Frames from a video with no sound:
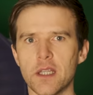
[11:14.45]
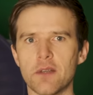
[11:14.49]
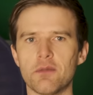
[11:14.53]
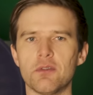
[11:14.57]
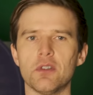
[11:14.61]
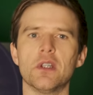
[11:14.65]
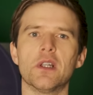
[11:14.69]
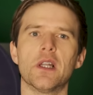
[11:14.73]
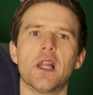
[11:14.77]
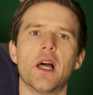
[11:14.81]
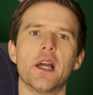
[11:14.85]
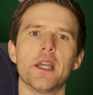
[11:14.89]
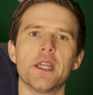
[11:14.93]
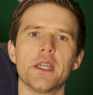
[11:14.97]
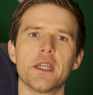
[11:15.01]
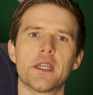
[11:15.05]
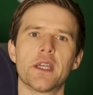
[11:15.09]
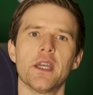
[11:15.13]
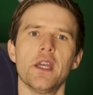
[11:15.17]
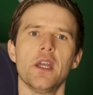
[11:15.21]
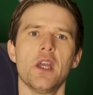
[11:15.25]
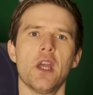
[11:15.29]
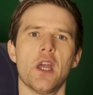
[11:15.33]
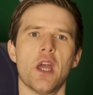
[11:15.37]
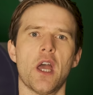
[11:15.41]
if you
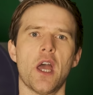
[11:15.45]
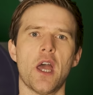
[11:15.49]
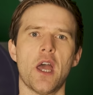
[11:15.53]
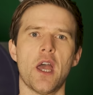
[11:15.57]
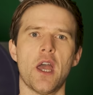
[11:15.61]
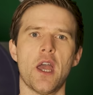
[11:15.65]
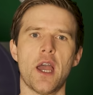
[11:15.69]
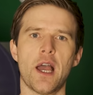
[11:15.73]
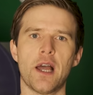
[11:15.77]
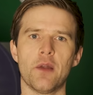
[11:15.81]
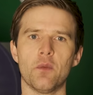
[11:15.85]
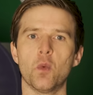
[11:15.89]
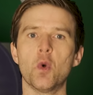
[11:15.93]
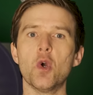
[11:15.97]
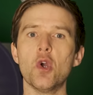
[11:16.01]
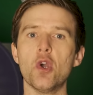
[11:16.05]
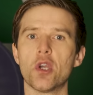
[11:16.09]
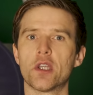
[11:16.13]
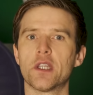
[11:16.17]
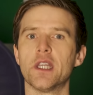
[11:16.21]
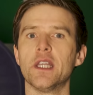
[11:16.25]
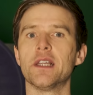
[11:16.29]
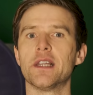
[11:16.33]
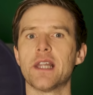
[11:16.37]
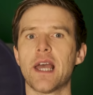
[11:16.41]
like, and
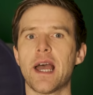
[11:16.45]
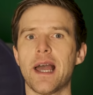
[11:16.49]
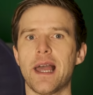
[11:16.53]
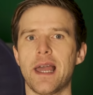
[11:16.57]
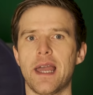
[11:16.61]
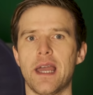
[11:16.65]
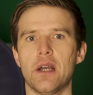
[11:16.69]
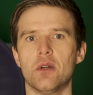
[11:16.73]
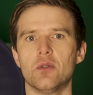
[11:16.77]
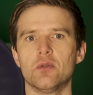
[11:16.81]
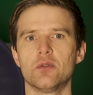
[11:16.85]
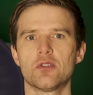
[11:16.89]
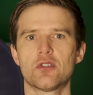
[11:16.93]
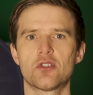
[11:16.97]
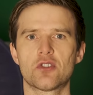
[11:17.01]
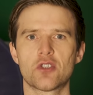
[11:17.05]
working that out.